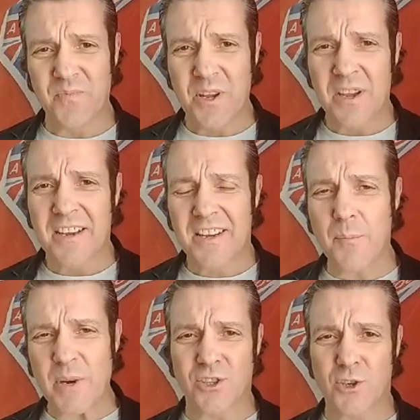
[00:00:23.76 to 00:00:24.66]

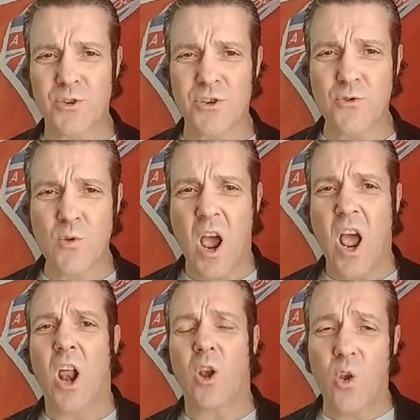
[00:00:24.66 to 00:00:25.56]
coming to you
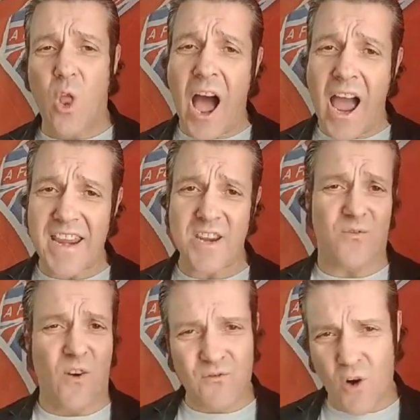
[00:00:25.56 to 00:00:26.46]
live
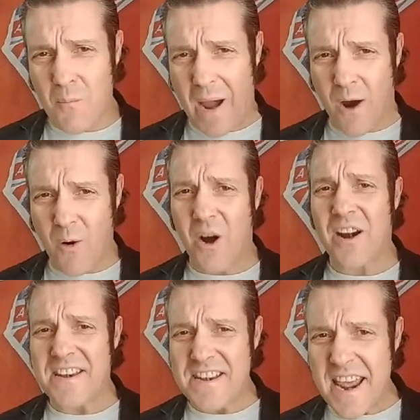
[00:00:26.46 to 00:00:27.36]
from our
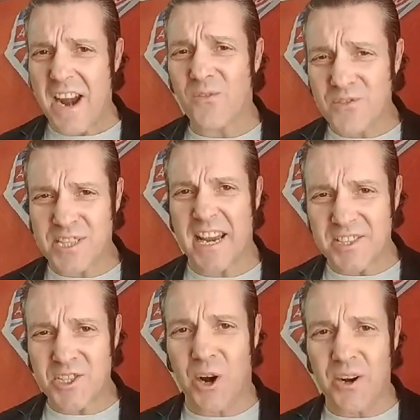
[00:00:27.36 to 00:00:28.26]
nerve
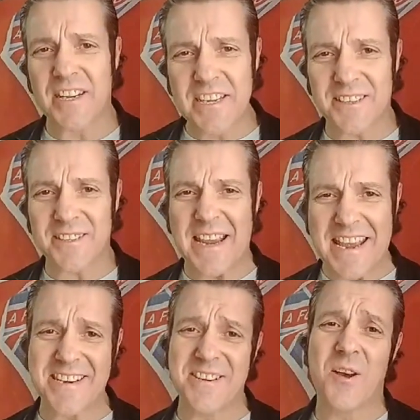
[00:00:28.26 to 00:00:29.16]
centre here
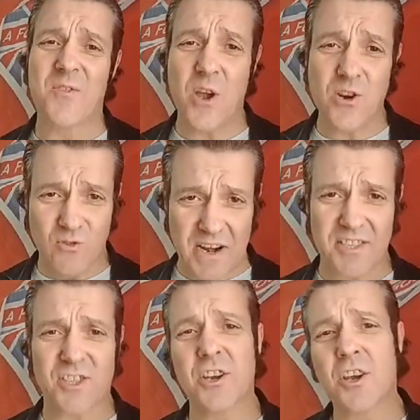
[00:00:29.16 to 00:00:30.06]
in the
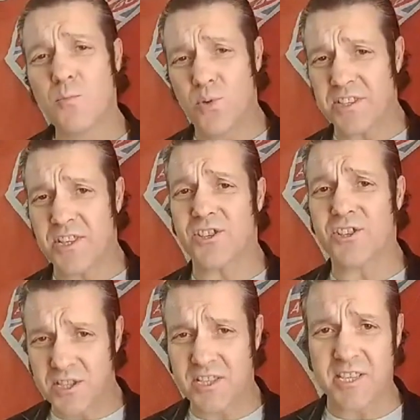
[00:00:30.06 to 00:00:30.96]
great British
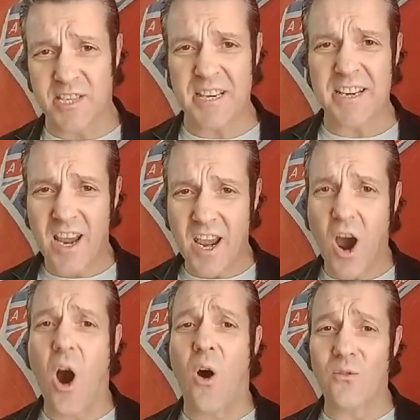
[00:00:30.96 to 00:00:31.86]
city
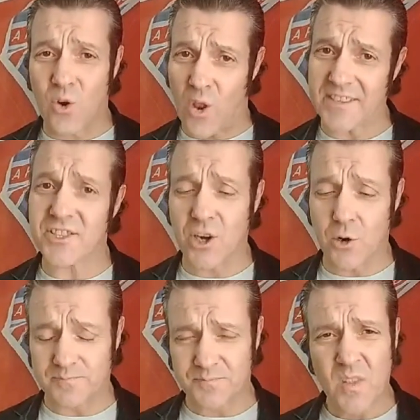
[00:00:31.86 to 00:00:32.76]
of Glasgow.
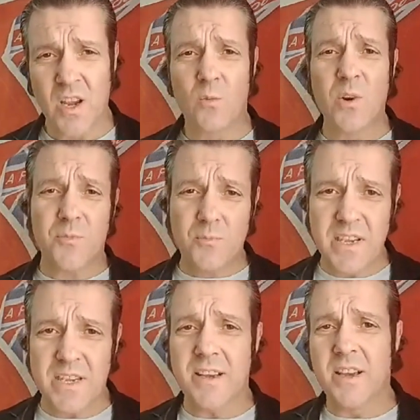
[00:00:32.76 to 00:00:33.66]
With
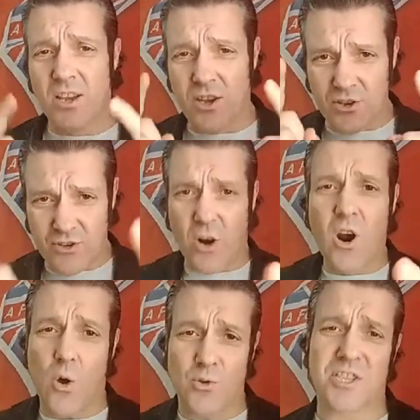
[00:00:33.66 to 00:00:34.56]
me, your
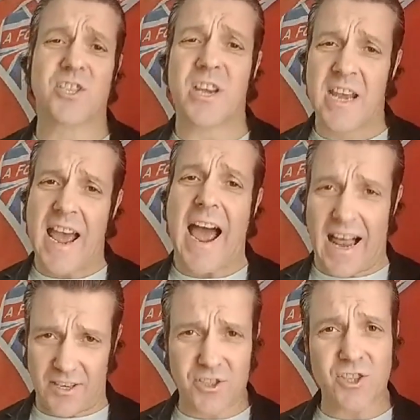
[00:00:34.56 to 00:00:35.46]
host,
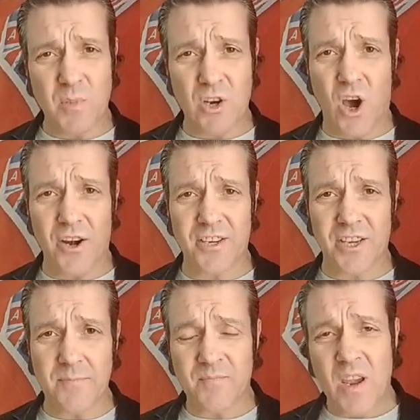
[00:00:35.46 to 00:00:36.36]
Alistair McConnachie,
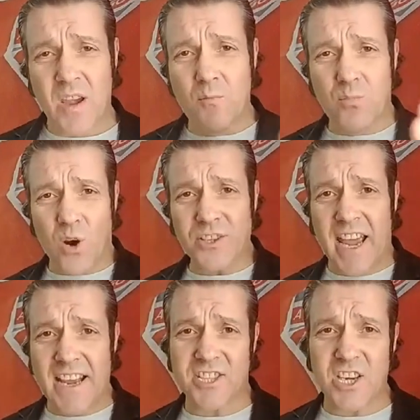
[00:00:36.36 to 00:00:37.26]

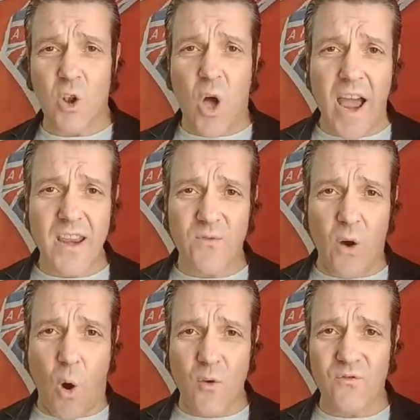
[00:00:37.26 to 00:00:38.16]
broadcasting live
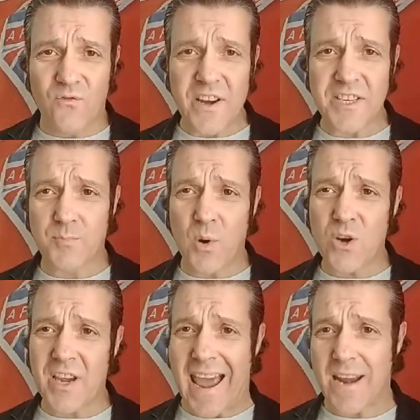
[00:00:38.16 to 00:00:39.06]
on Facebook
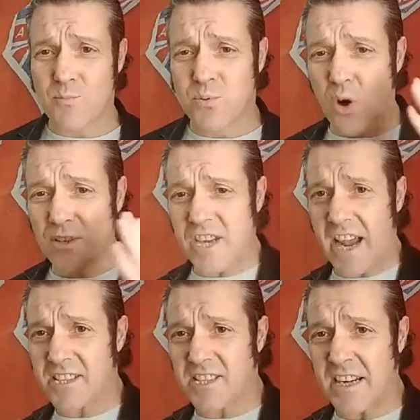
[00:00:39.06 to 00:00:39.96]
and
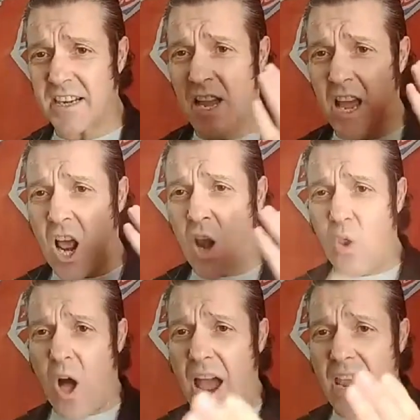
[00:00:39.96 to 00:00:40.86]
broadcasting
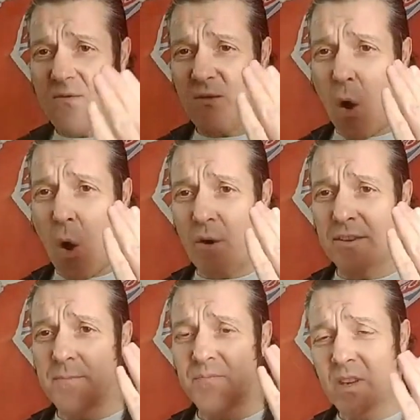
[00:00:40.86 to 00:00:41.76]
live on
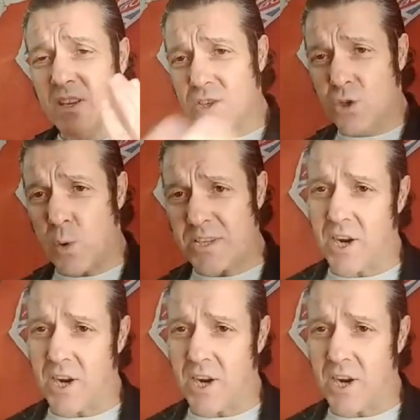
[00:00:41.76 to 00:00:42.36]
Twitter.